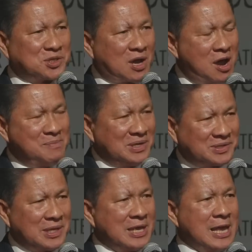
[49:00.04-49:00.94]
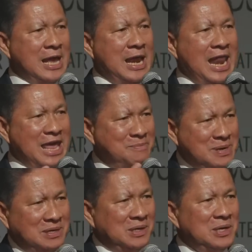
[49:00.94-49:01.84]
Commerce,
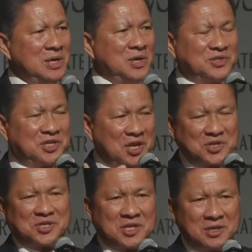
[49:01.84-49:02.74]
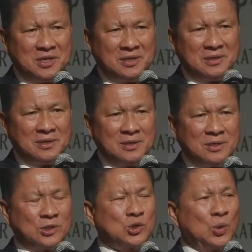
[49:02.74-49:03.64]
Labor, CDC,
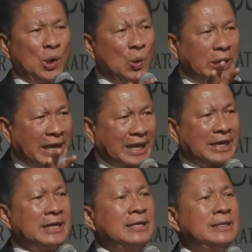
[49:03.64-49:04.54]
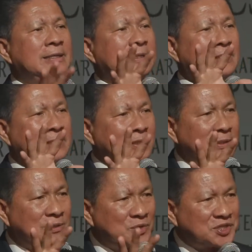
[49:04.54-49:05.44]
to locate it,
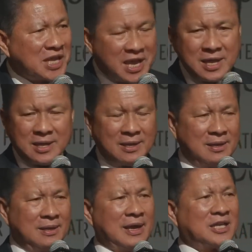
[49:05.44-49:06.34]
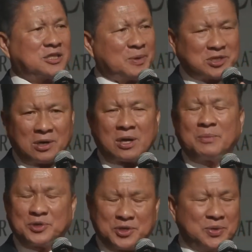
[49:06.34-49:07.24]
to stay at the special
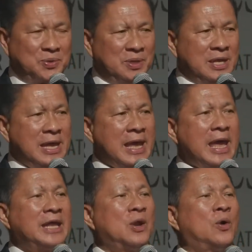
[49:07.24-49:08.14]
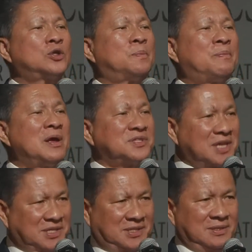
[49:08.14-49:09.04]
economic zone in order to
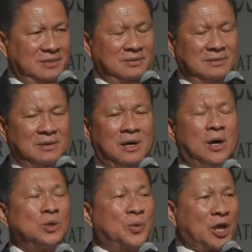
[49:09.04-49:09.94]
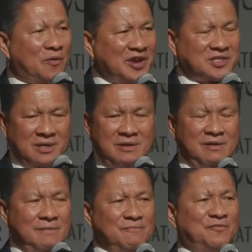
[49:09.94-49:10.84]
process all the requests
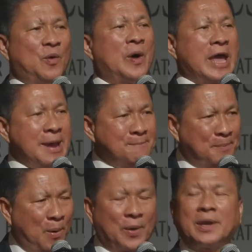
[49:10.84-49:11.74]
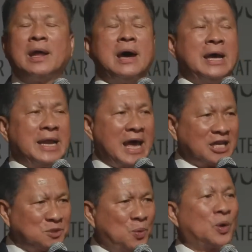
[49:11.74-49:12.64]
for import and
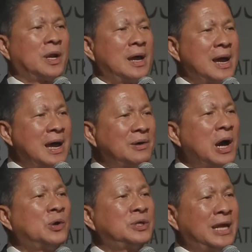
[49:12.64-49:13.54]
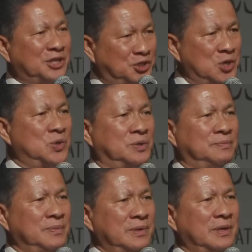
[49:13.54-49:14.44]
export out, out that
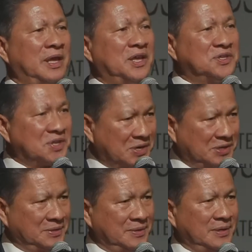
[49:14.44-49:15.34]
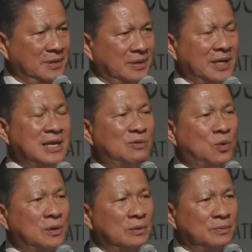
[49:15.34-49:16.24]
zone easier. Okay, that's
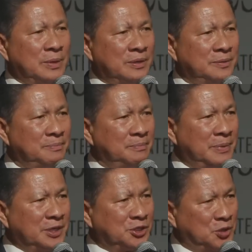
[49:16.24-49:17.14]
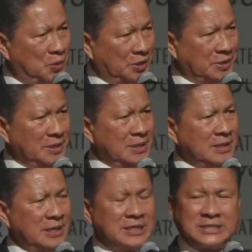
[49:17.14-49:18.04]
what we've been doing
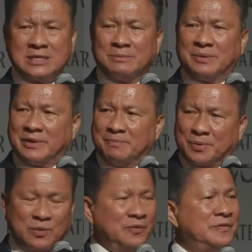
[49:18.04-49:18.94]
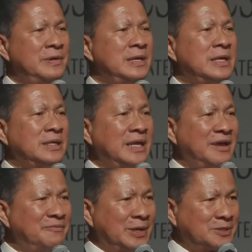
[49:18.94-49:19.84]
in terms of improve
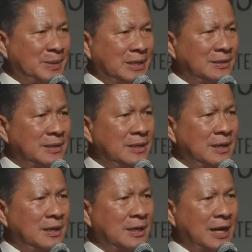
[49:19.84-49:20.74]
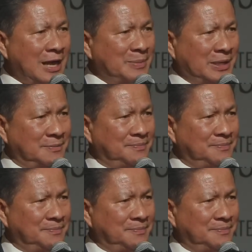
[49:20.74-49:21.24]
the investment uh, climate.